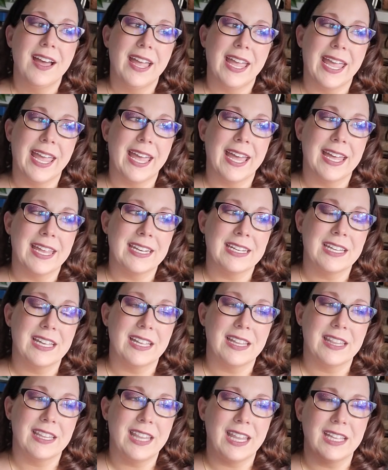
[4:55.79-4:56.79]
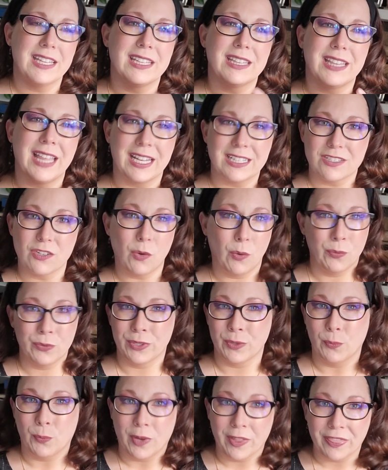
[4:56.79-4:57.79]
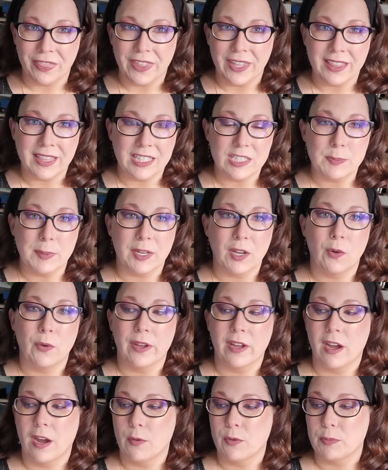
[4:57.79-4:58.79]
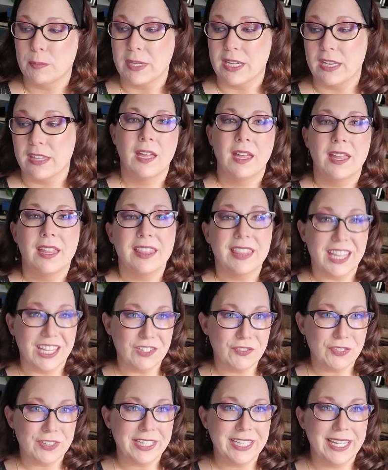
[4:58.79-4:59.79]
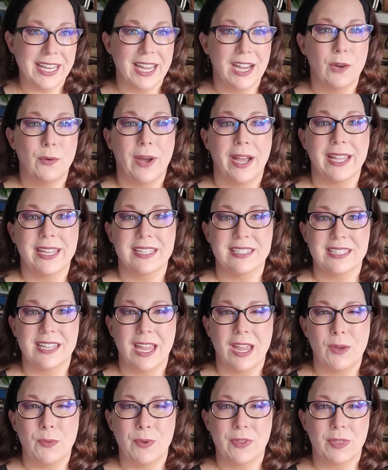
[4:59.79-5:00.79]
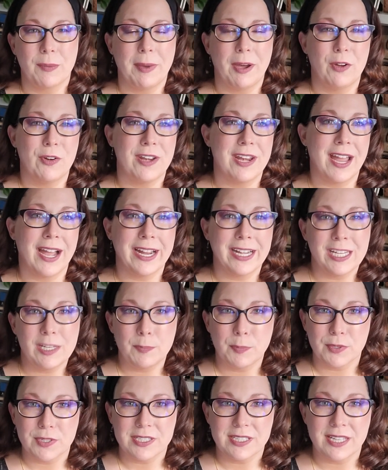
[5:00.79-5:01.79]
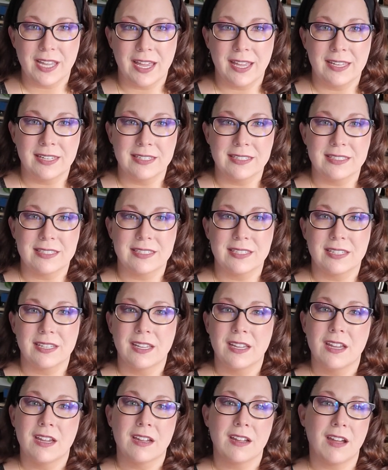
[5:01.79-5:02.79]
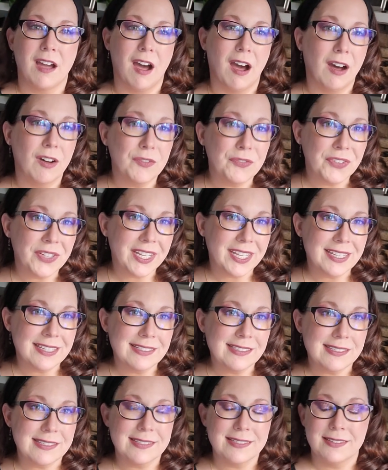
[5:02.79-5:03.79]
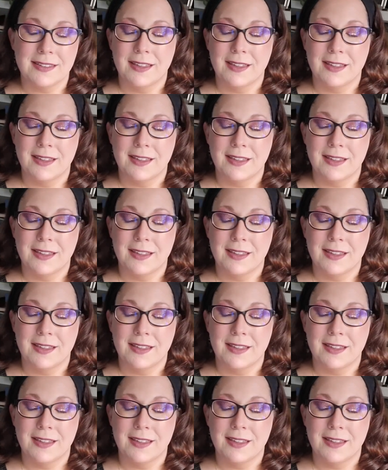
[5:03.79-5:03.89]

And th- that's only one thing that's been going on with me. Thankfully, now I can say with about 90% confidence